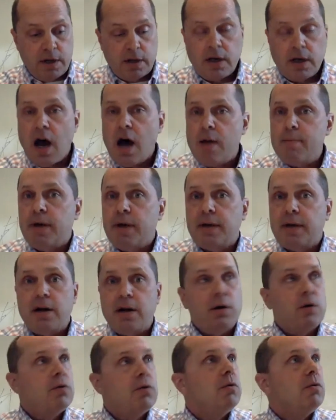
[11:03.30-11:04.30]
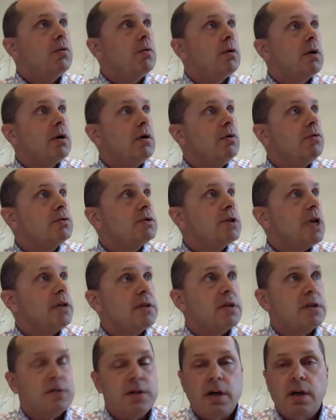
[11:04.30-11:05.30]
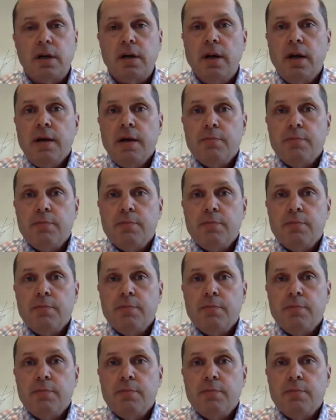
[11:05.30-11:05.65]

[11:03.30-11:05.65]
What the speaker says: comment. I don't know who sent this in,